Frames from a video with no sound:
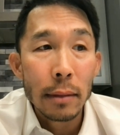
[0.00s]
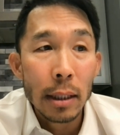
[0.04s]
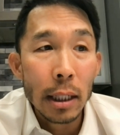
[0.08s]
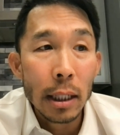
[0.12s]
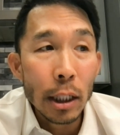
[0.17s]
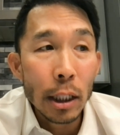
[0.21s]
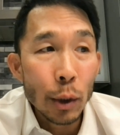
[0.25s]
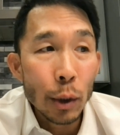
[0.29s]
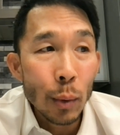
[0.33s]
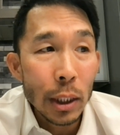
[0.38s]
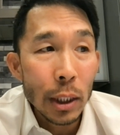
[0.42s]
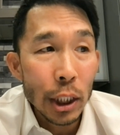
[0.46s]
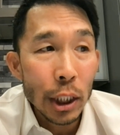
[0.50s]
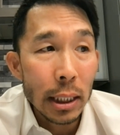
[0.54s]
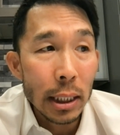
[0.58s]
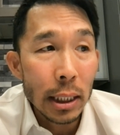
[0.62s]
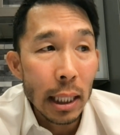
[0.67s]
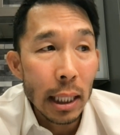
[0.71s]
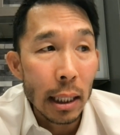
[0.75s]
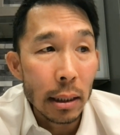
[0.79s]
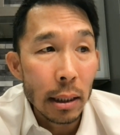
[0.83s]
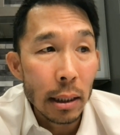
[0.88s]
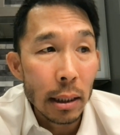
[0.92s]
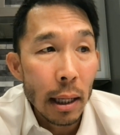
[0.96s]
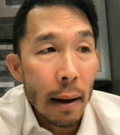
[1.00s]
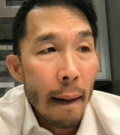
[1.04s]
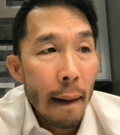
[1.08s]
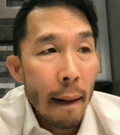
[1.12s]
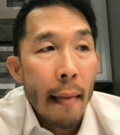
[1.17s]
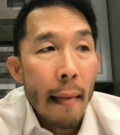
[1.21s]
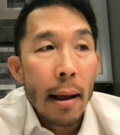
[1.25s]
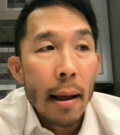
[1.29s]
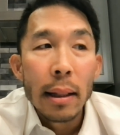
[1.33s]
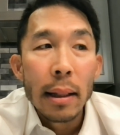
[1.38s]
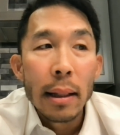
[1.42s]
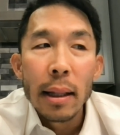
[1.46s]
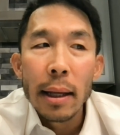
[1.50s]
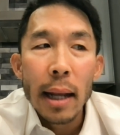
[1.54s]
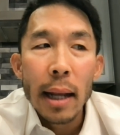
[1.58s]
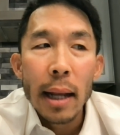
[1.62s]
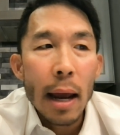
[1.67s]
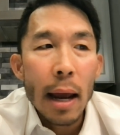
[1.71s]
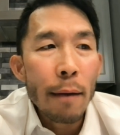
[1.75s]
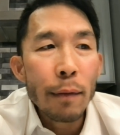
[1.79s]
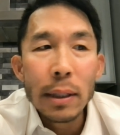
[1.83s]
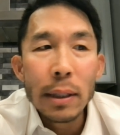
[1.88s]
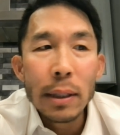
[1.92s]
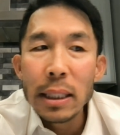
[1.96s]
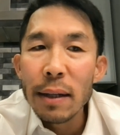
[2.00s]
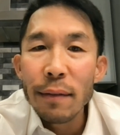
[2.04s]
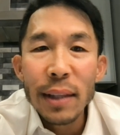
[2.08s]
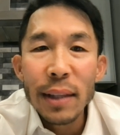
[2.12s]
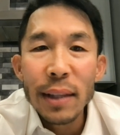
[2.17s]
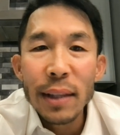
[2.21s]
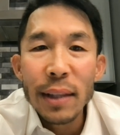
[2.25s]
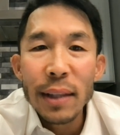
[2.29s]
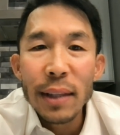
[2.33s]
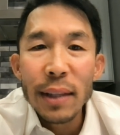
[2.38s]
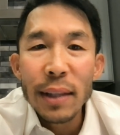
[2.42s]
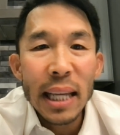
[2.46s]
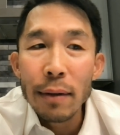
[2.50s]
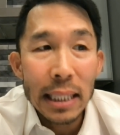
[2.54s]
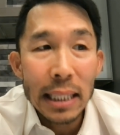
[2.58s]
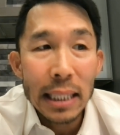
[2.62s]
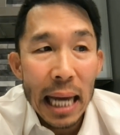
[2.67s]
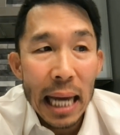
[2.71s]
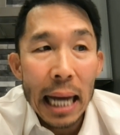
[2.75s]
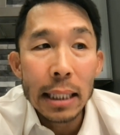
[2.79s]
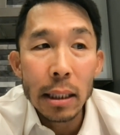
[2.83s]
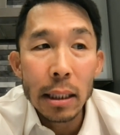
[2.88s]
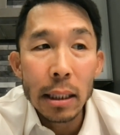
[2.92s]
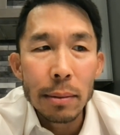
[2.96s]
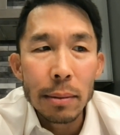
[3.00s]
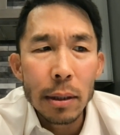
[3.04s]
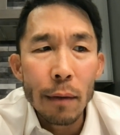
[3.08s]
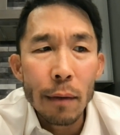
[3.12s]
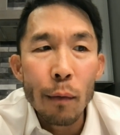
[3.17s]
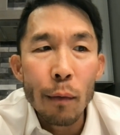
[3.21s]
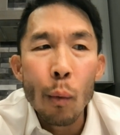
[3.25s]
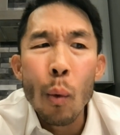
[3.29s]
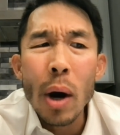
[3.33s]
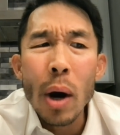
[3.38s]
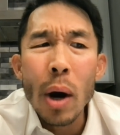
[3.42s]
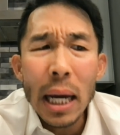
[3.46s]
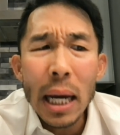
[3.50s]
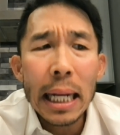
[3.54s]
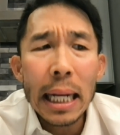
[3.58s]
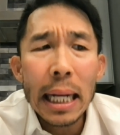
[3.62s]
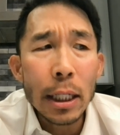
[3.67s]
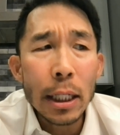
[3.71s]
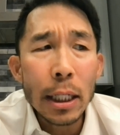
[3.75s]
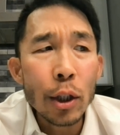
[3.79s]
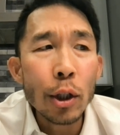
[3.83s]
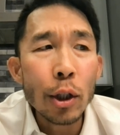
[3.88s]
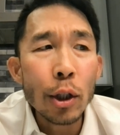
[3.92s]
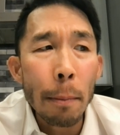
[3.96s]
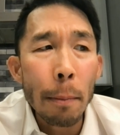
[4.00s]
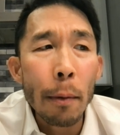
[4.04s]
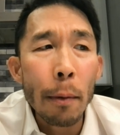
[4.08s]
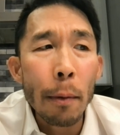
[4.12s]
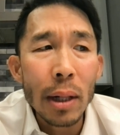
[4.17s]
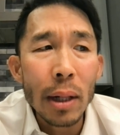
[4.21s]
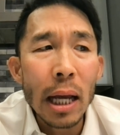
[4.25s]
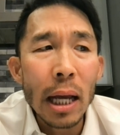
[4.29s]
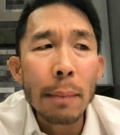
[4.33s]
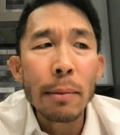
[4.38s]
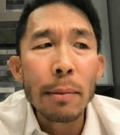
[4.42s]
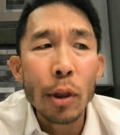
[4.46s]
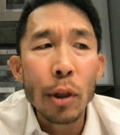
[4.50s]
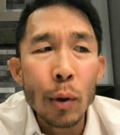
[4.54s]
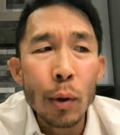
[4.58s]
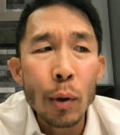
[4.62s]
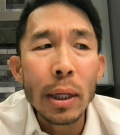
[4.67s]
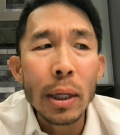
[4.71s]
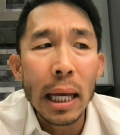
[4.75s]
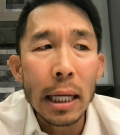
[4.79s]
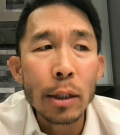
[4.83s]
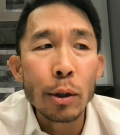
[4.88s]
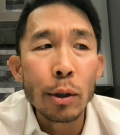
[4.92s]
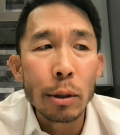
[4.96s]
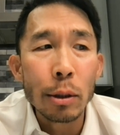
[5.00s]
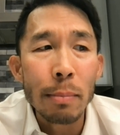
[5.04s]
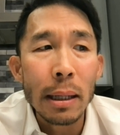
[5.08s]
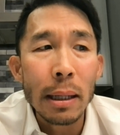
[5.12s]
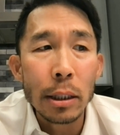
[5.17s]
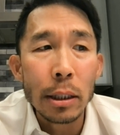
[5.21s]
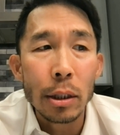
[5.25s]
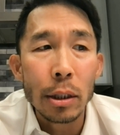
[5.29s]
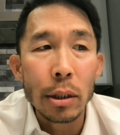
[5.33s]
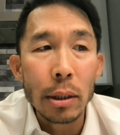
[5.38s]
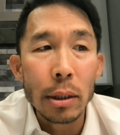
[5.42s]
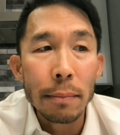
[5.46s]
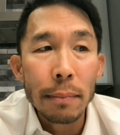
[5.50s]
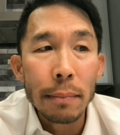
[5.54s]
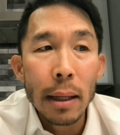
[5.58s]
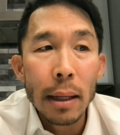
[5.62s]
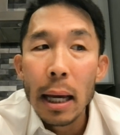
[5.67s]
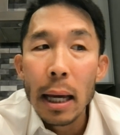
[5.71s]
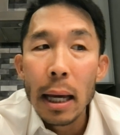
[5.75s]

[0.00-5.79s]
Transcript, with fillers: Here's what she says Let every Seventh Adventist ask himself, What can I do to proclaim the third angel's message?